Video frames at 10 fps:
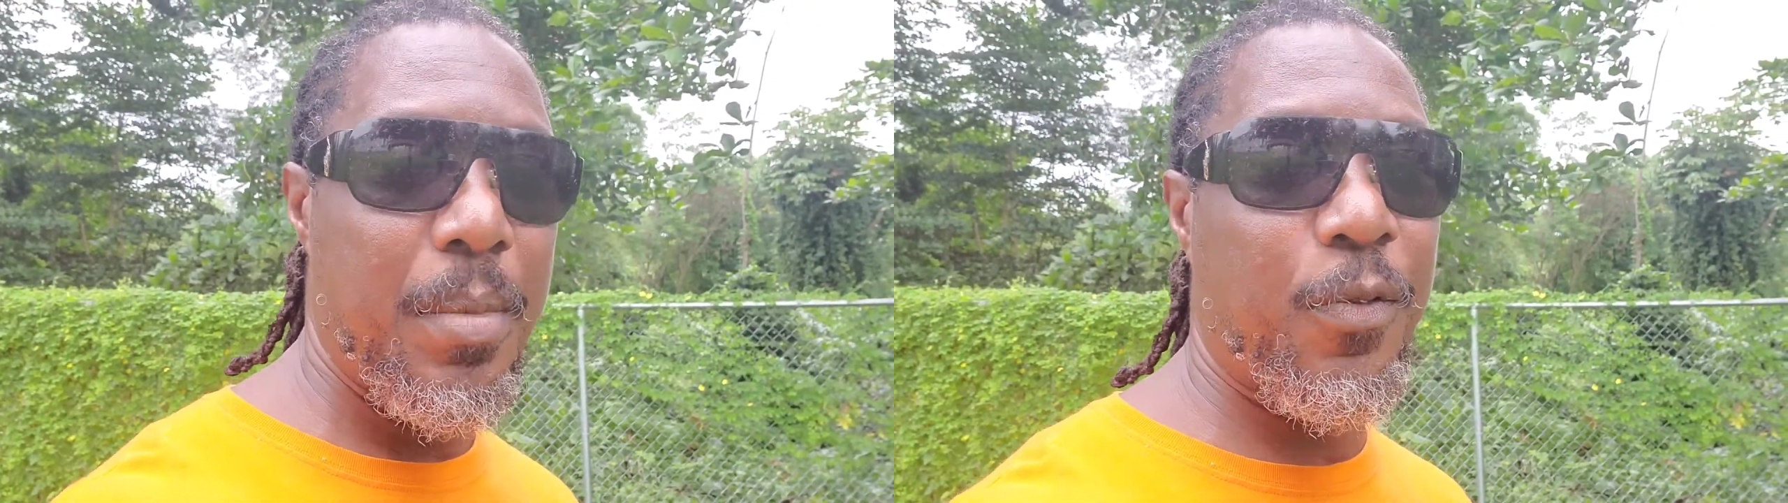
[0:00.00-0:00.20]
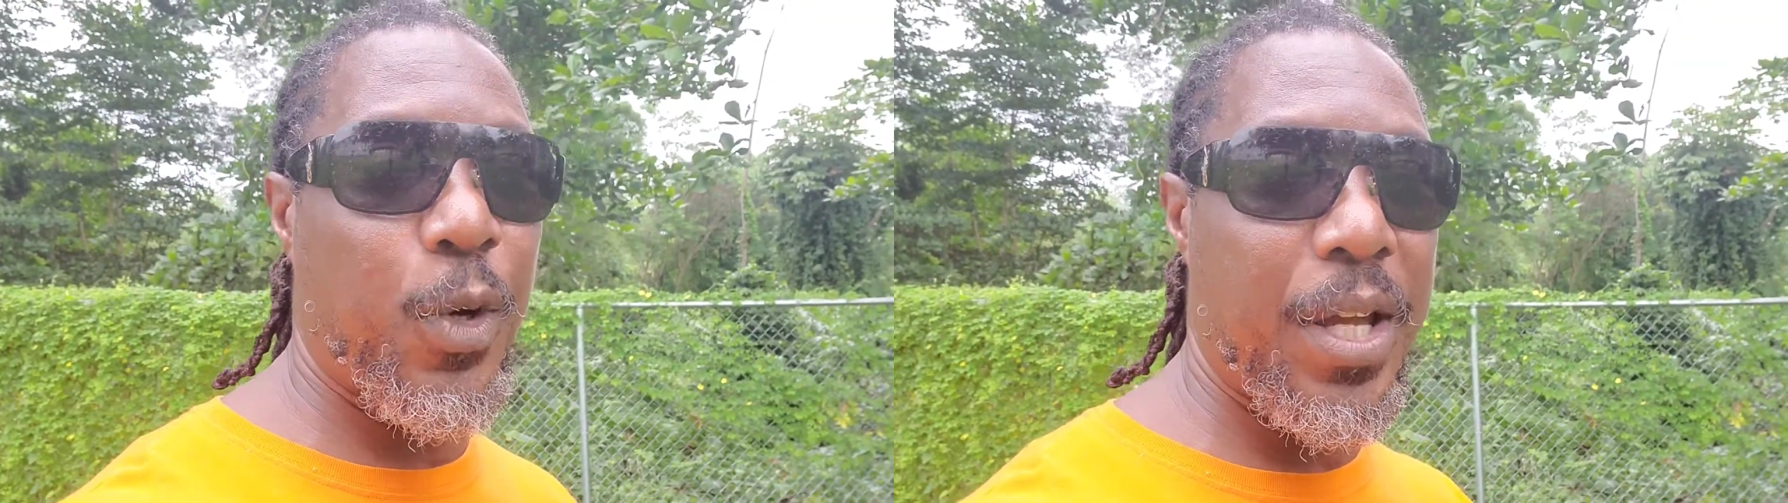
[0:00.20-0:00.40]

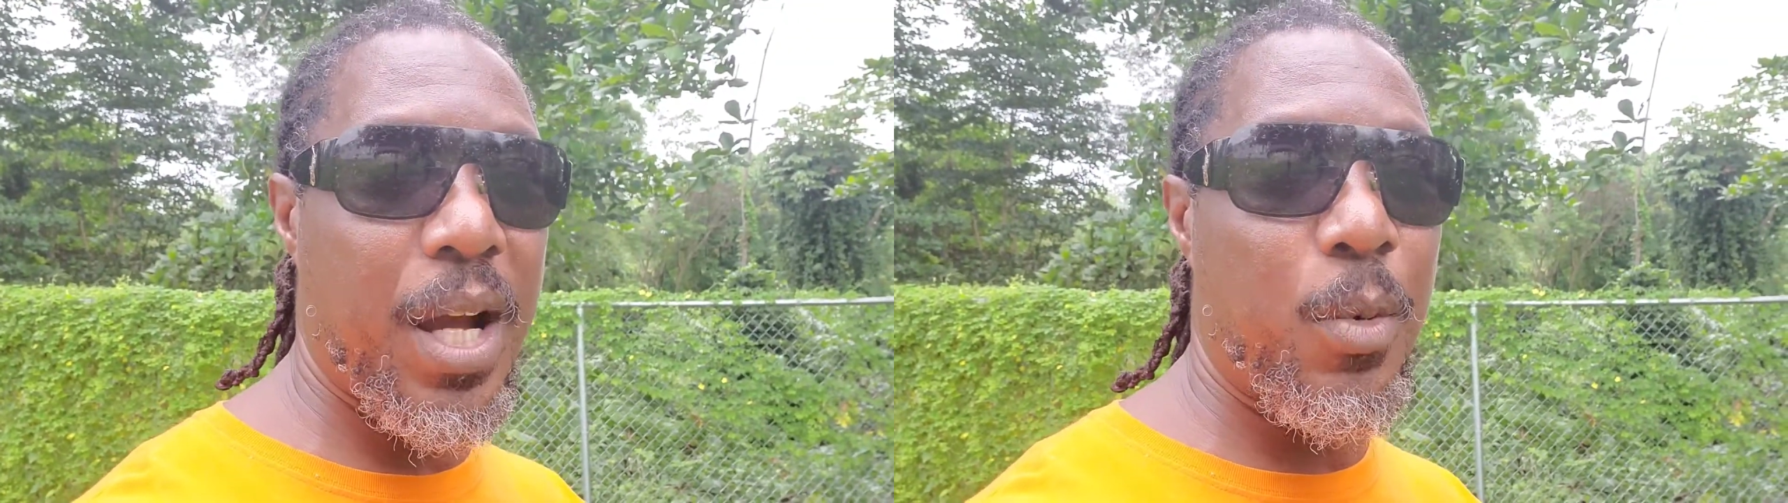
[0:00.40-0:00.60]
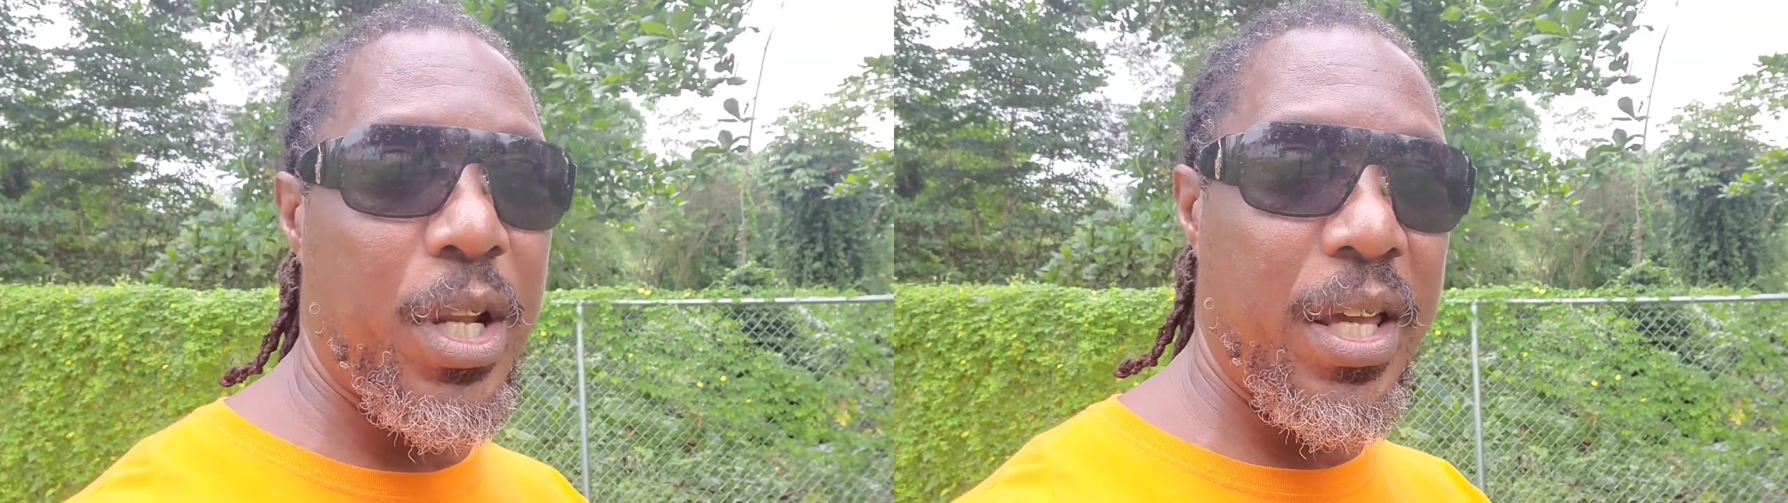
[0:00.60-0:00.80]
before they
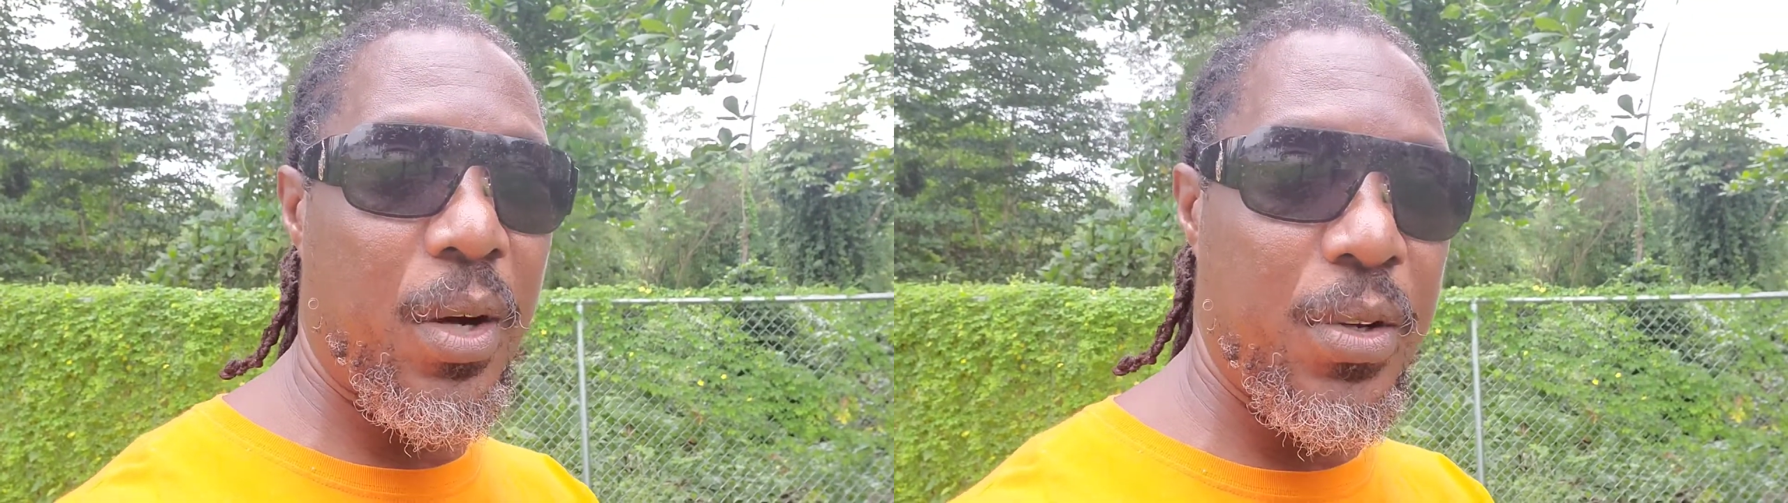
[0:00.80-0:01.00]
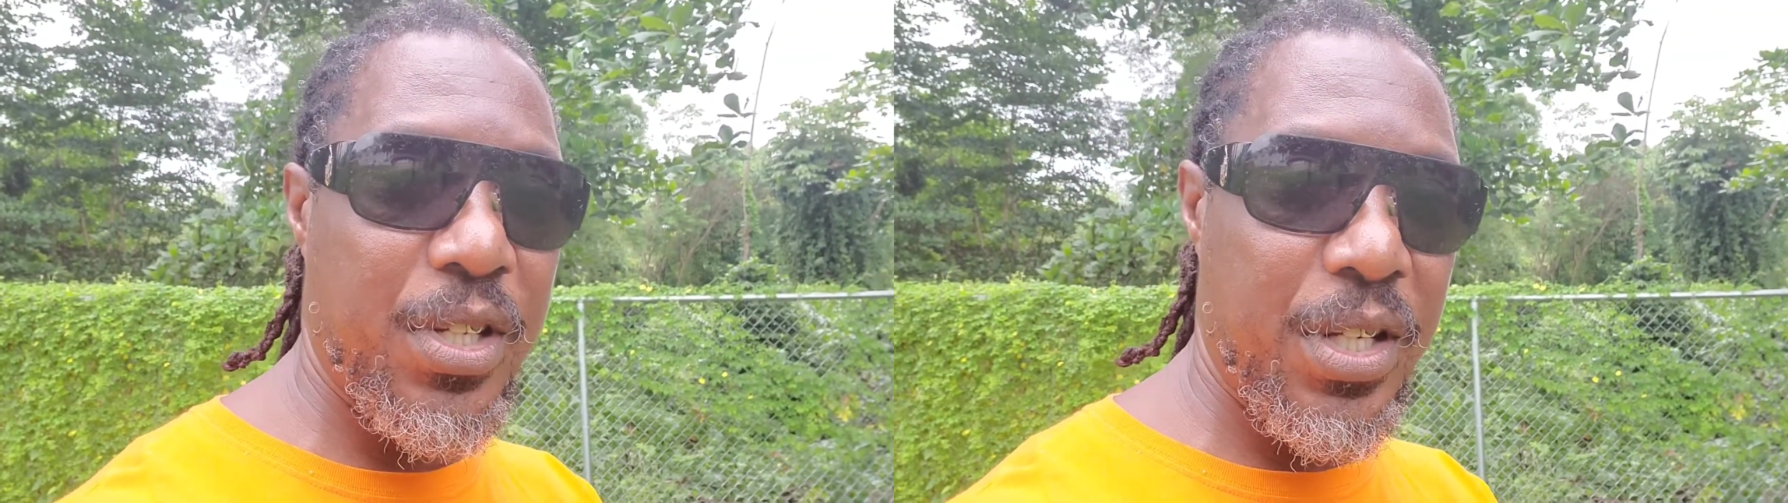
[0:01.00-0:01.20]
come on,
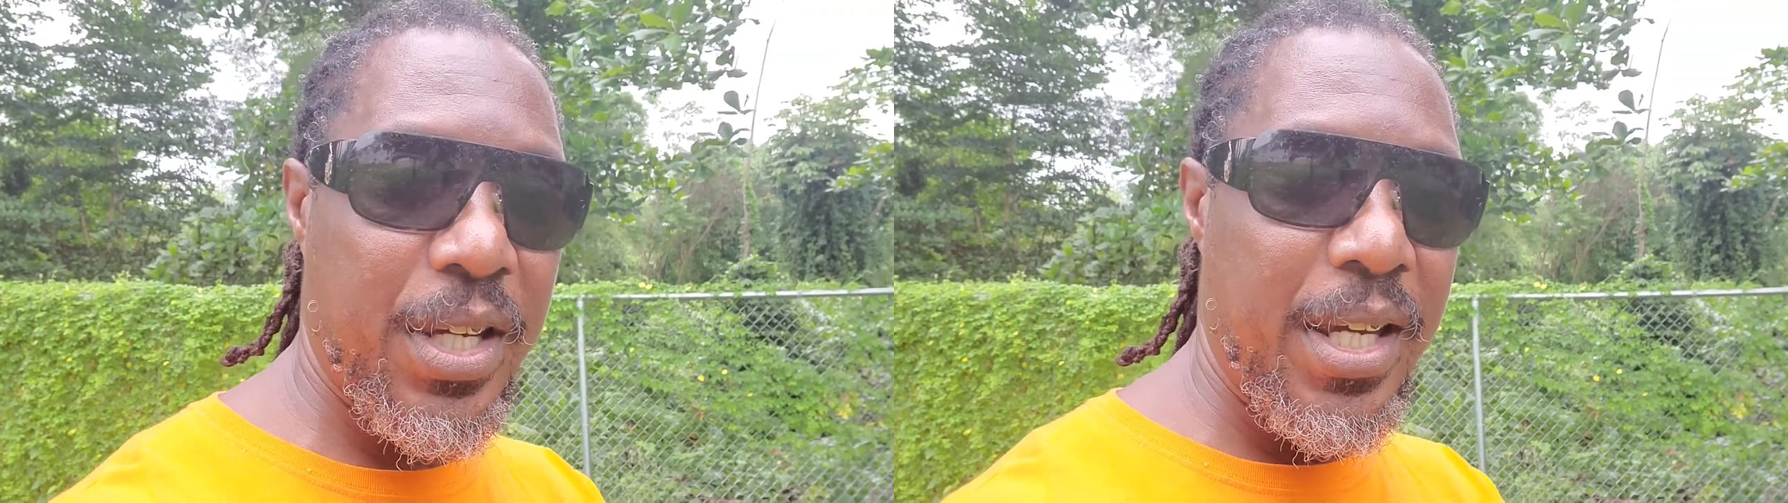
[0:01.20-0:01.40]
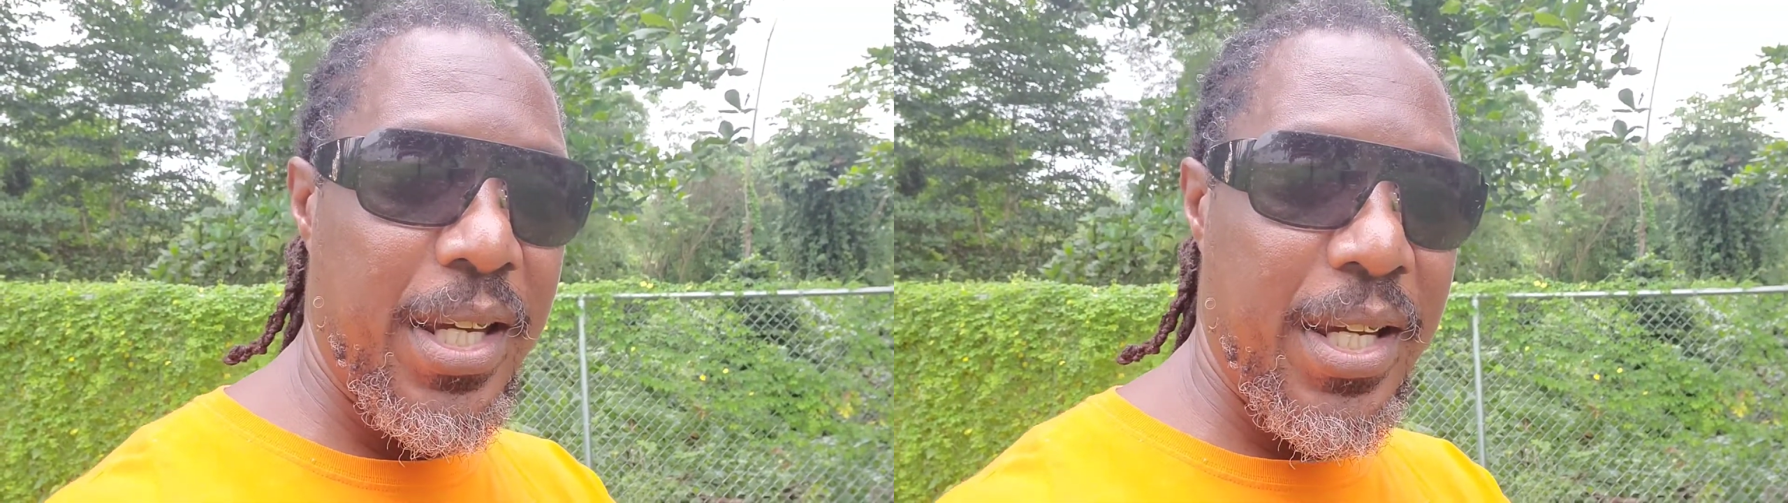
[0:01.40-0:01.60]
onto, the,